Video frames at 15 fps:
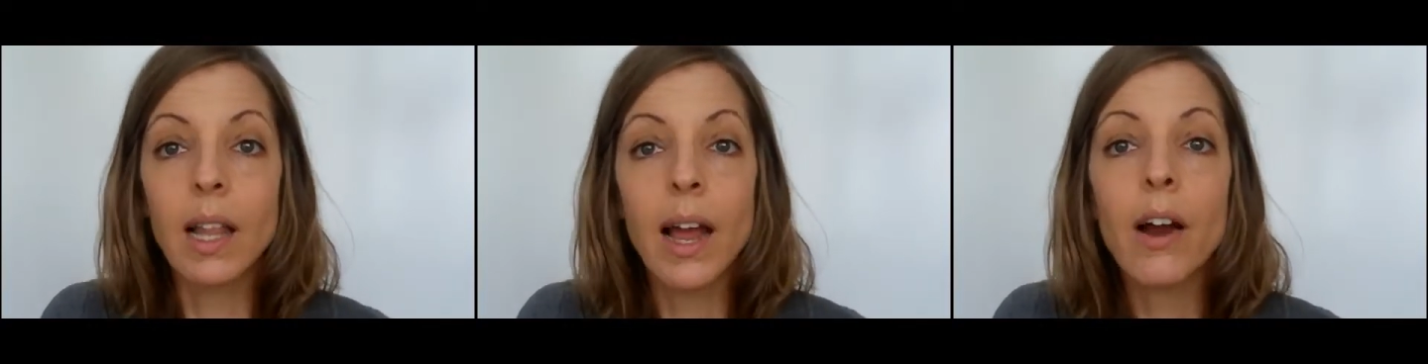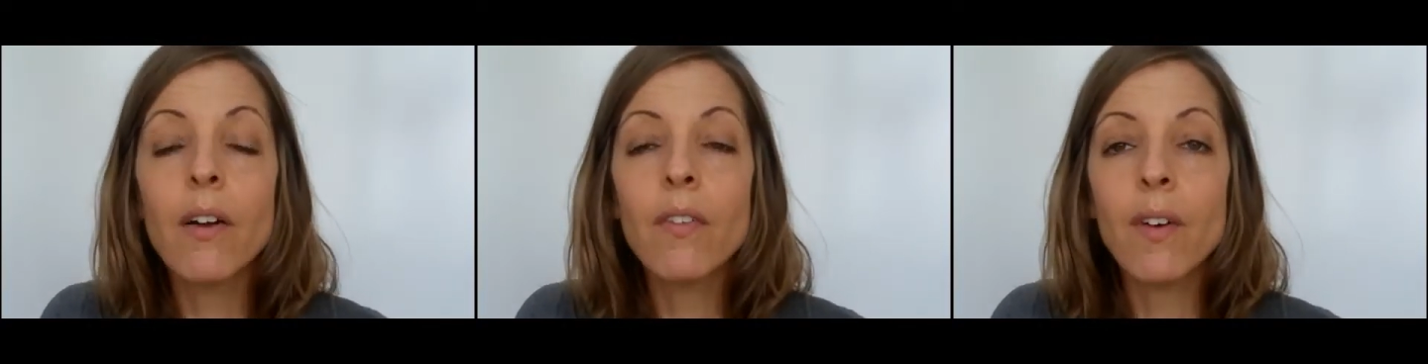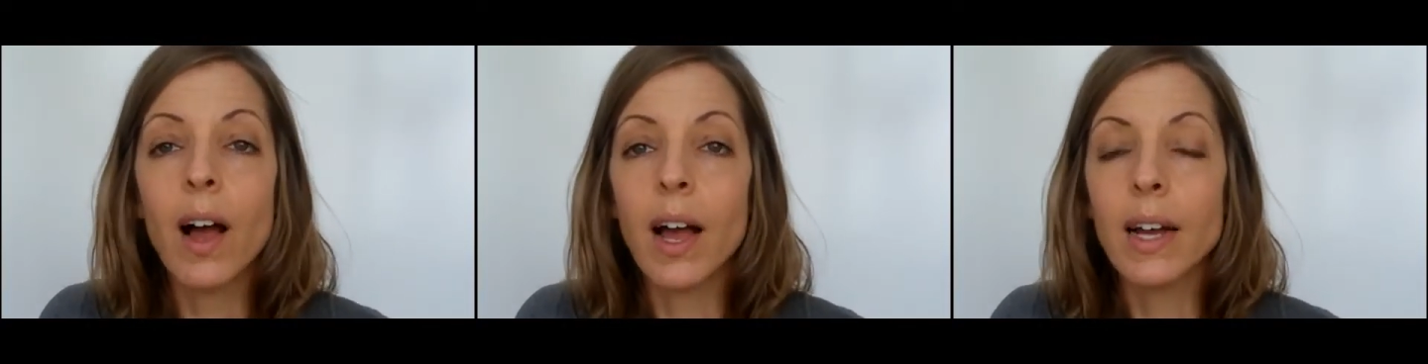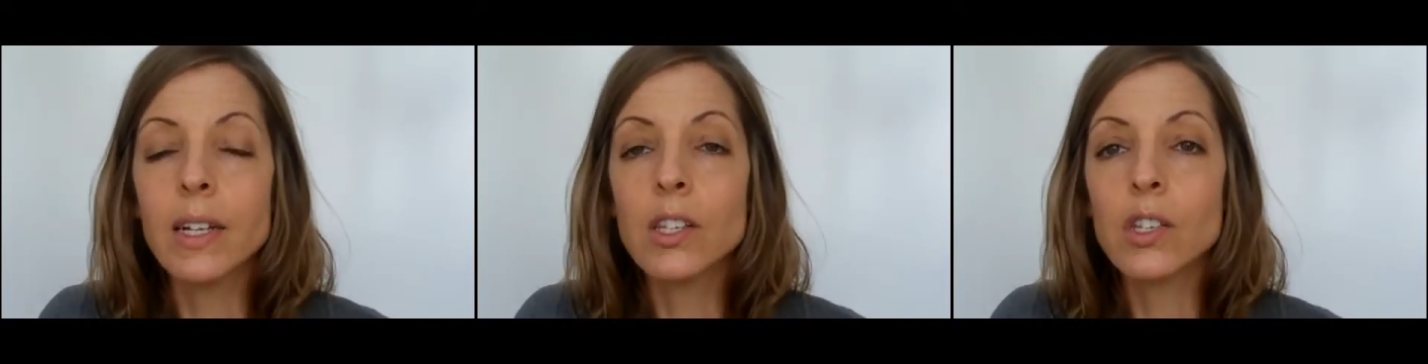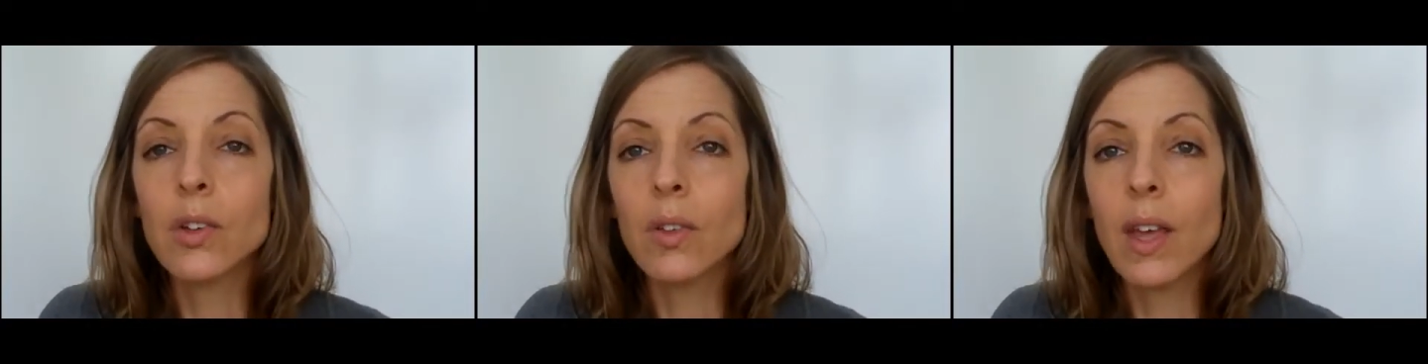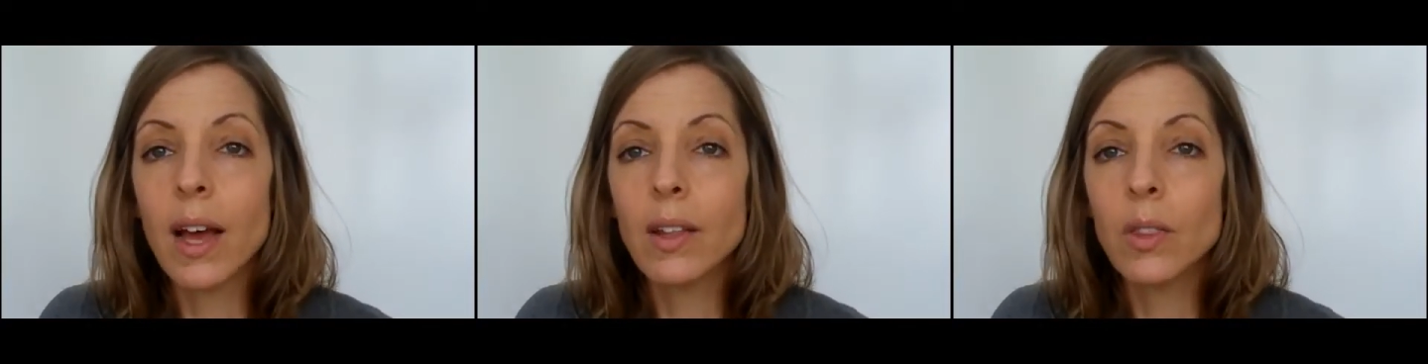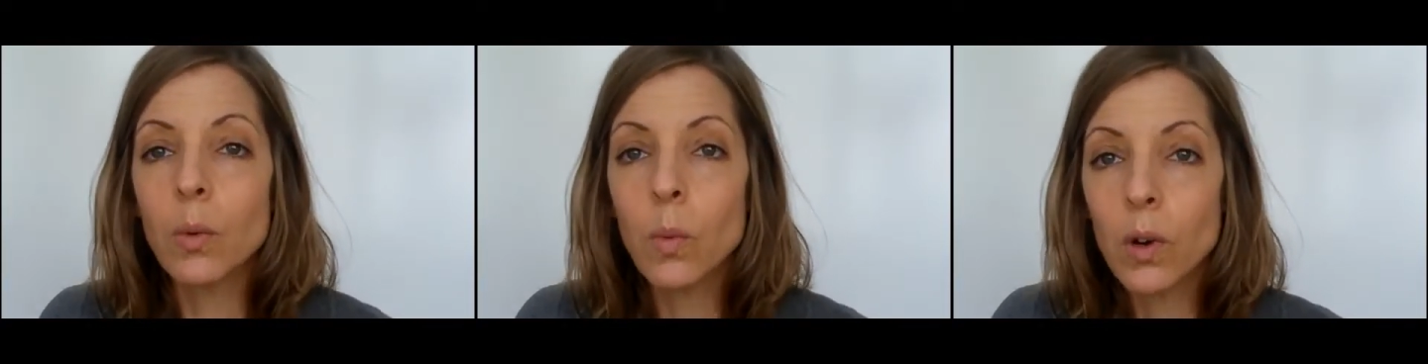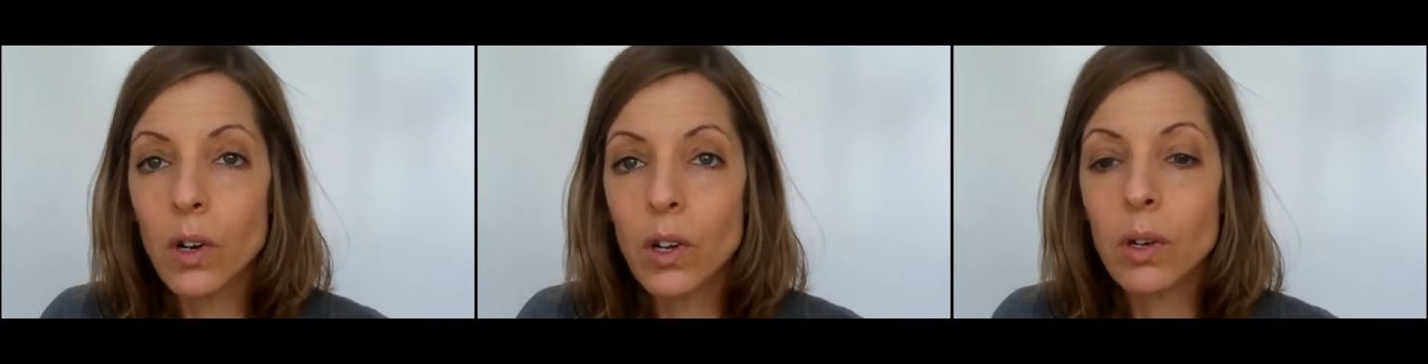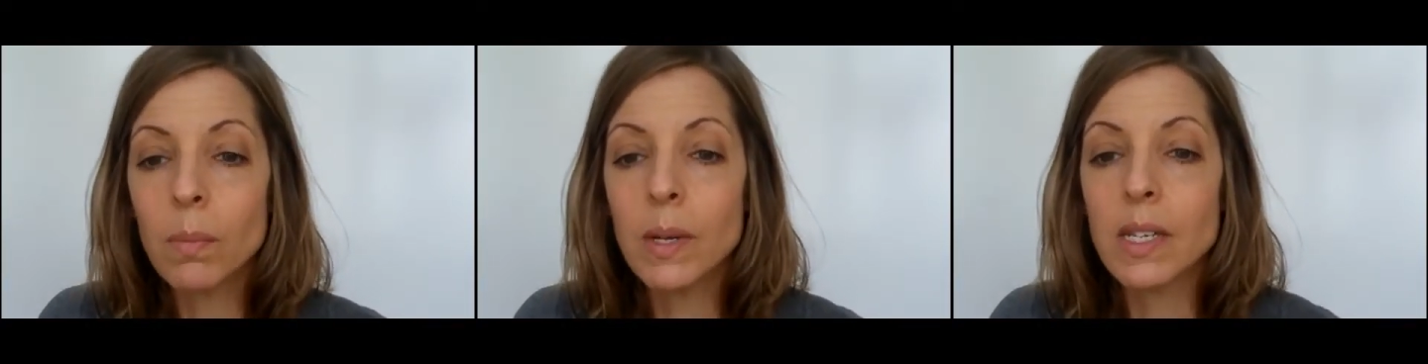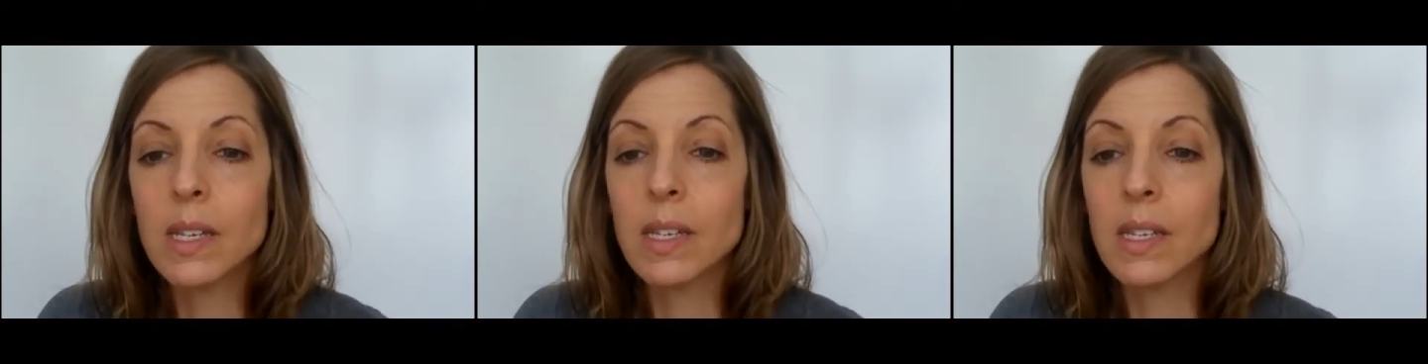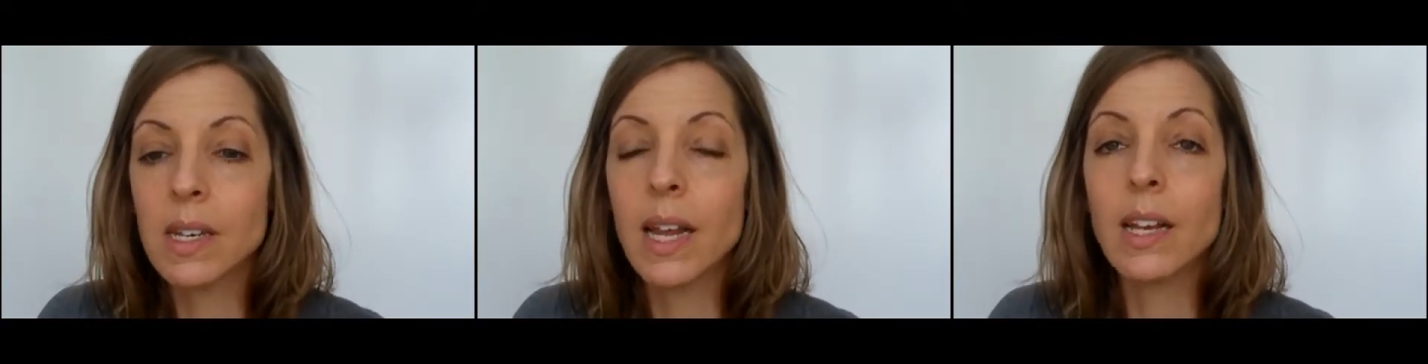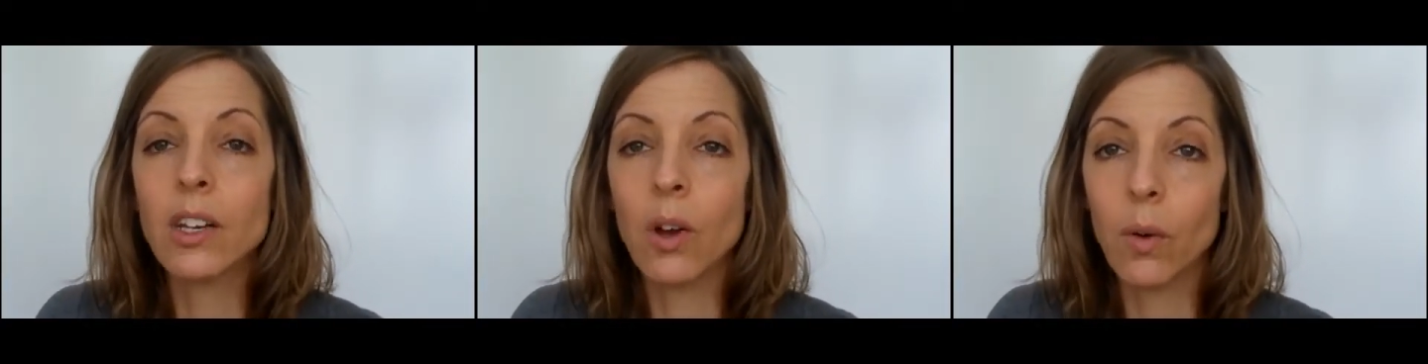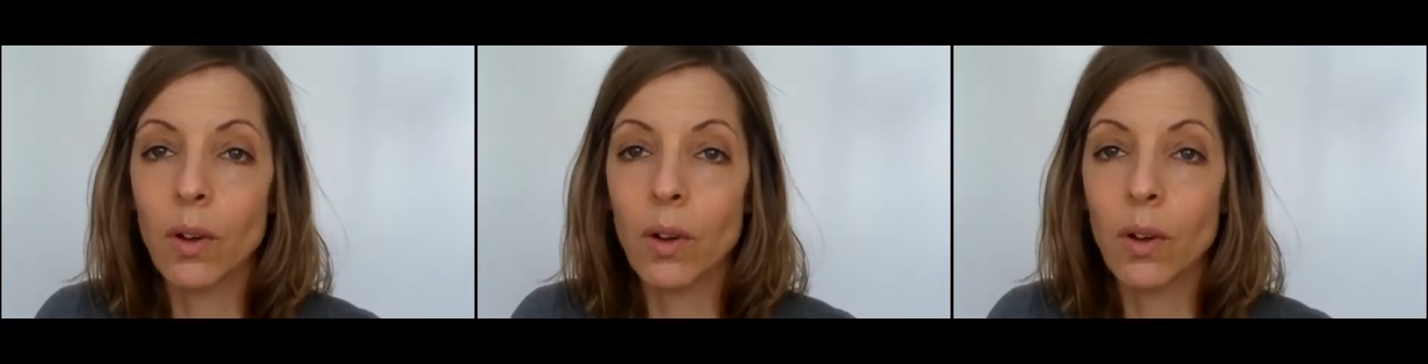clarified so that the work could be sustained